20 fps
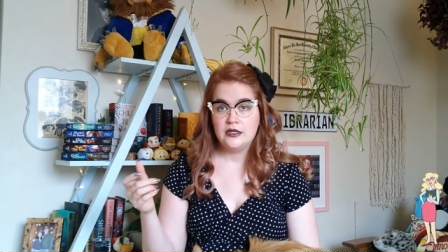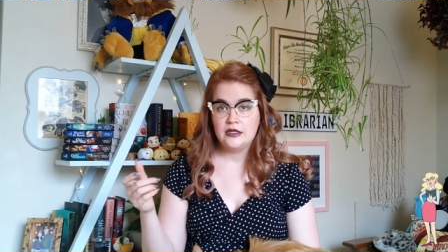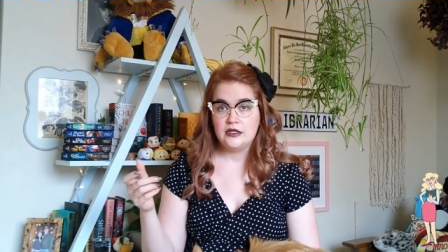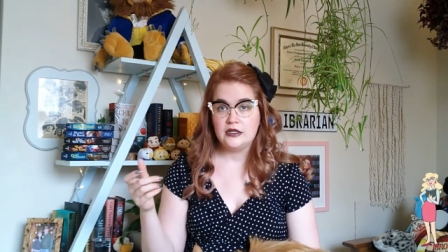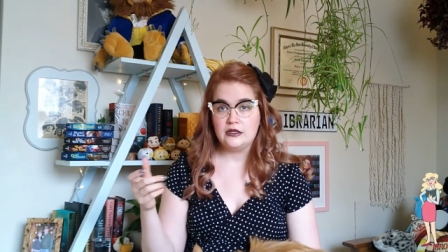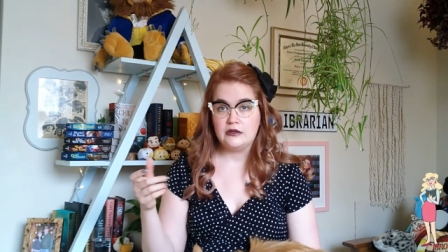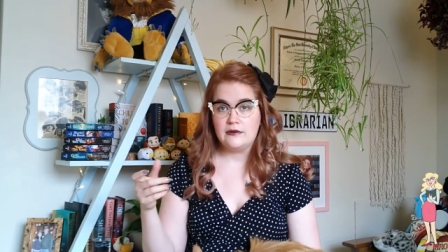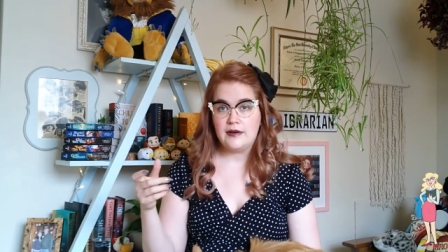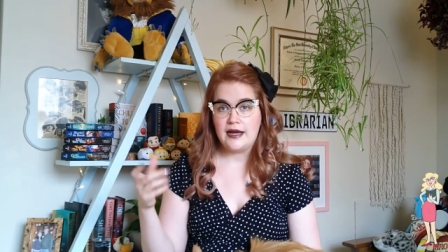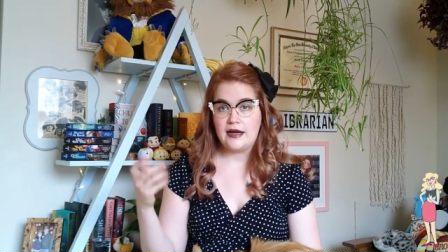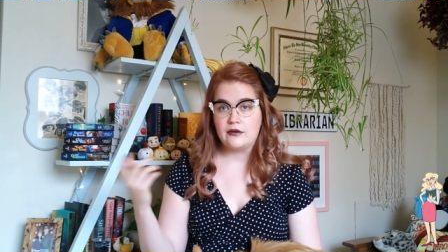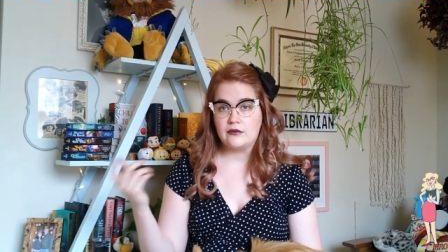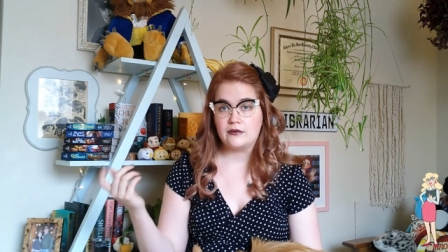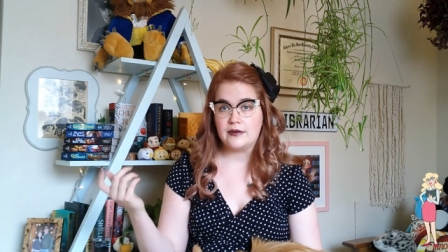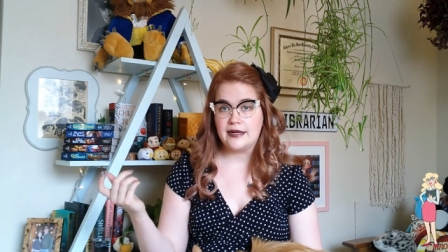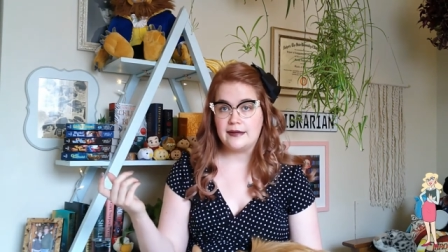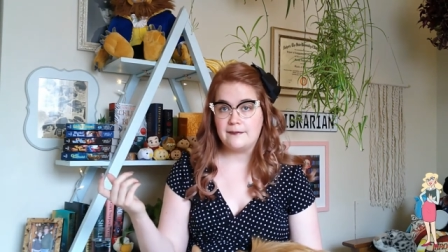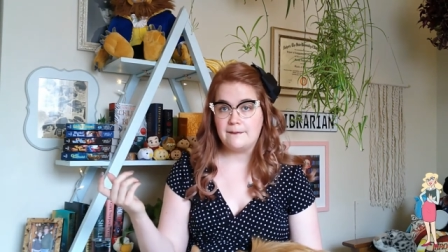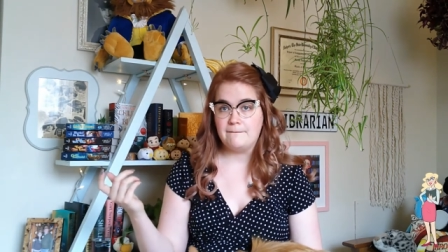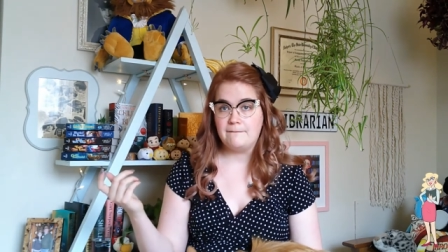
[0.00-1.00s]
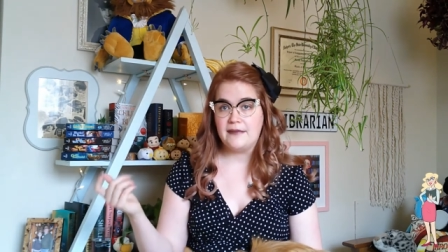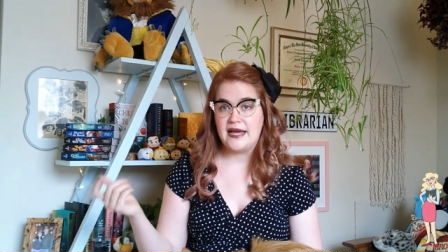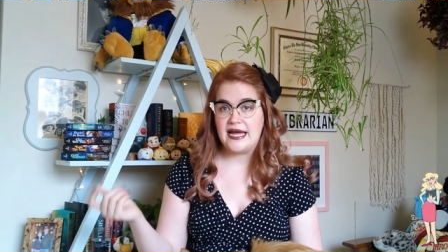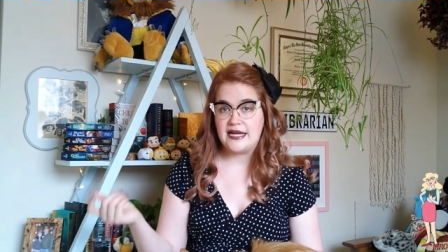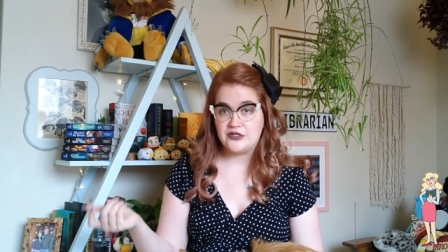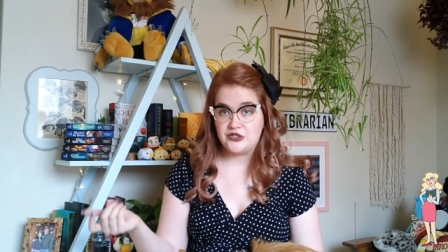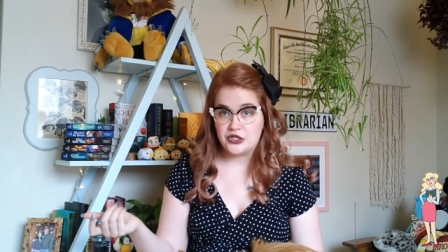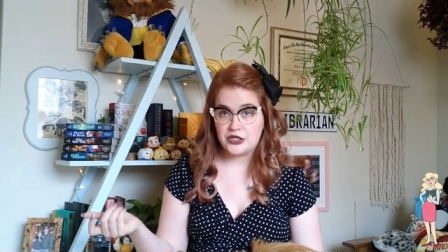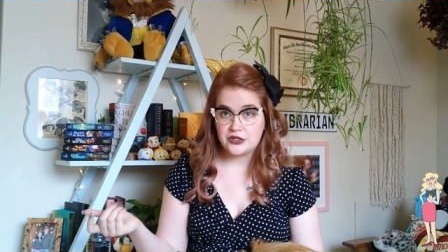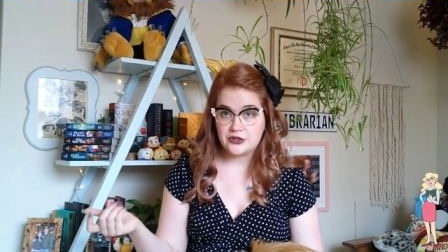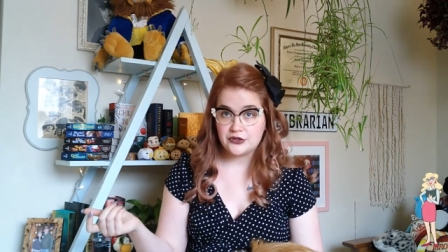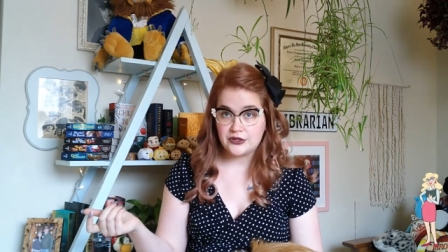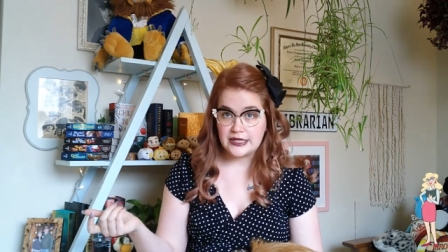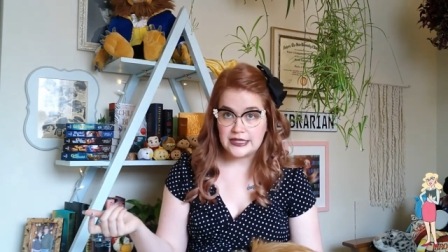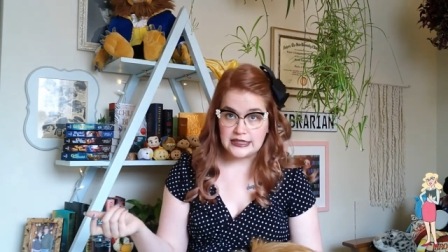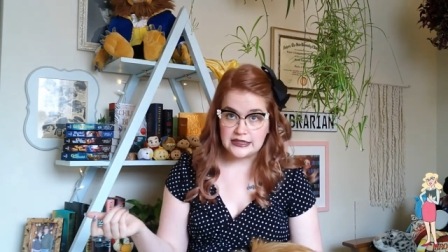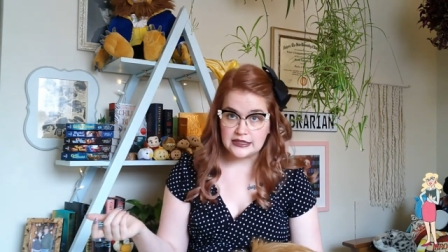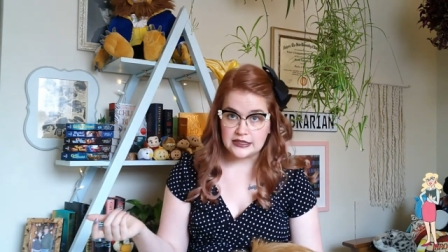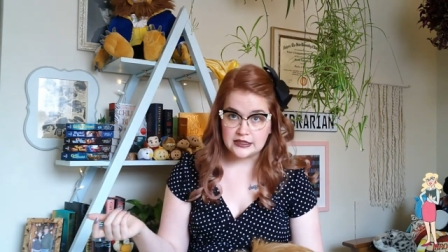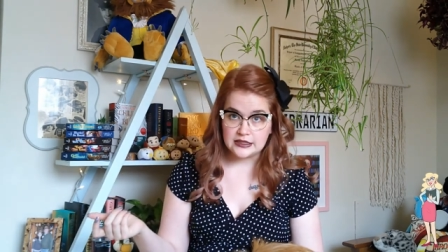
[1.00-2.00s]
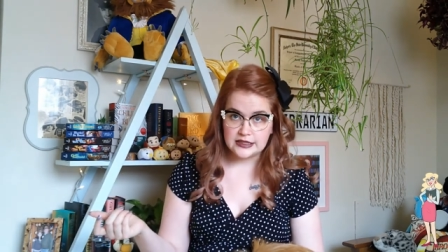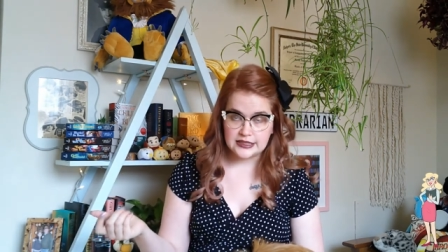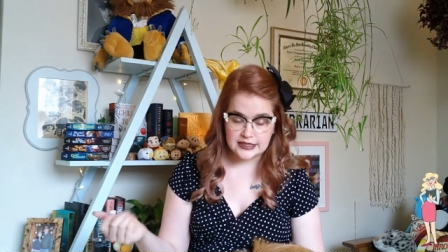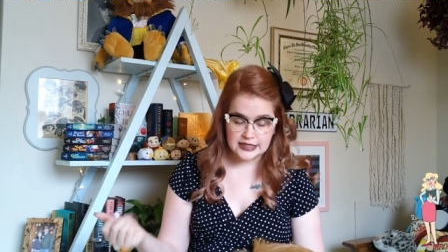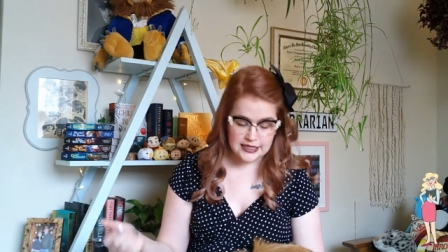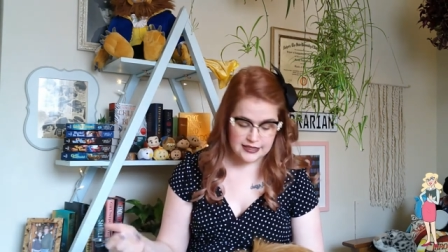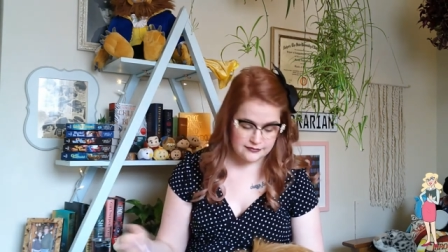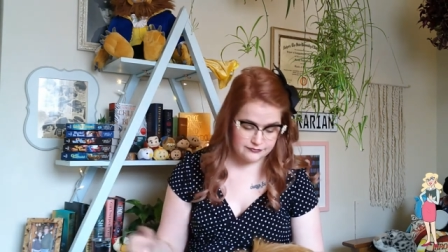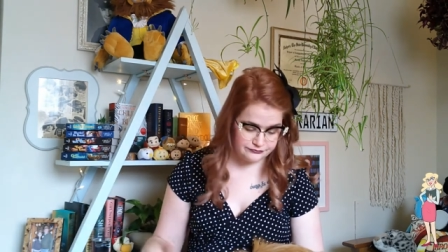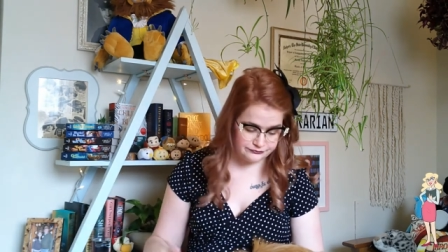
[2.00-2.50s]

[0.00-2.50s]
you know, outright magic or anything like that.